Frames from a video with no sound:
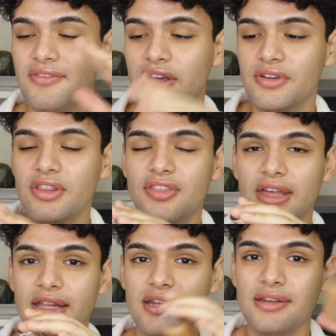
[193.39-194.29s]
very
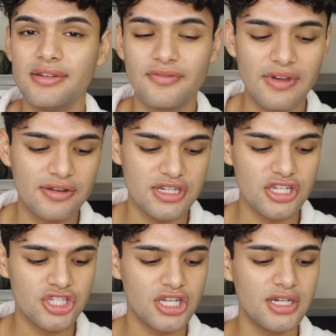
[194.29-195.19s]
thin
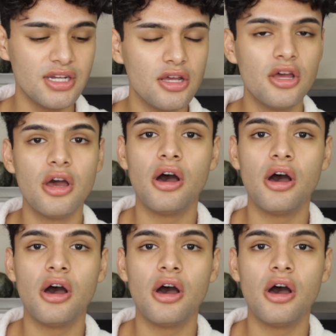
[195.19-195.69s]
foundation